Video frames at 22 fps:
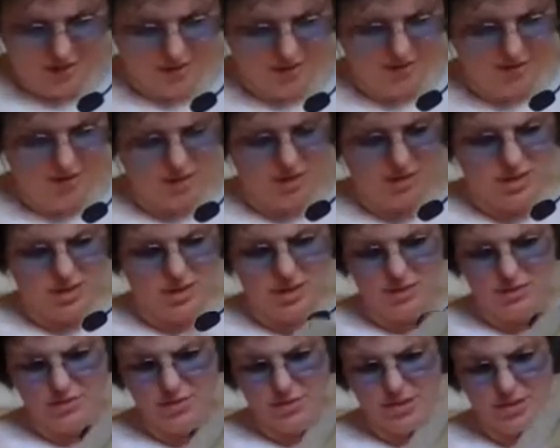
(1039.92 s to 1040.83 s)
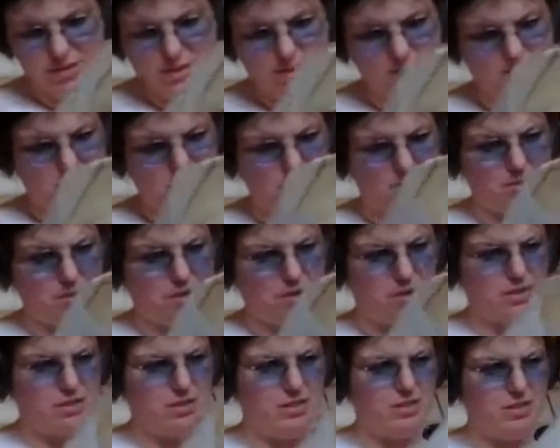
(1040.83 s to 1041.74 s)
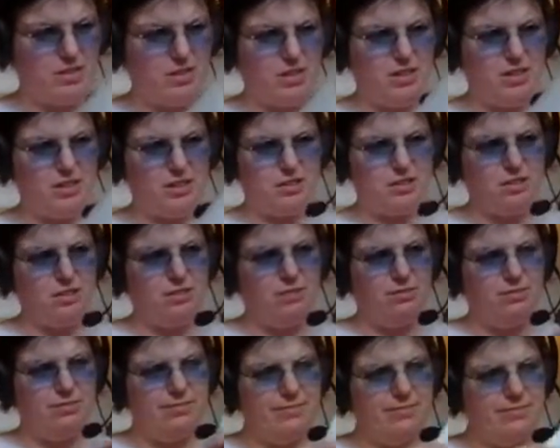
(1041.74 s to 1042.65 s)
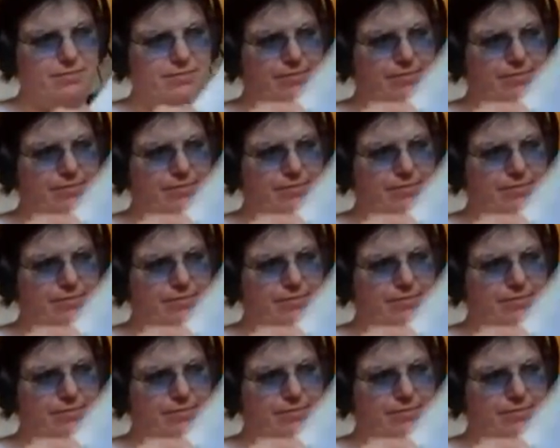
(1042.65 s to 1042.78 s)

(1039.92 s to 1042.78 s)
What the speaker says: I was going to say the vase should be part of this, and it is.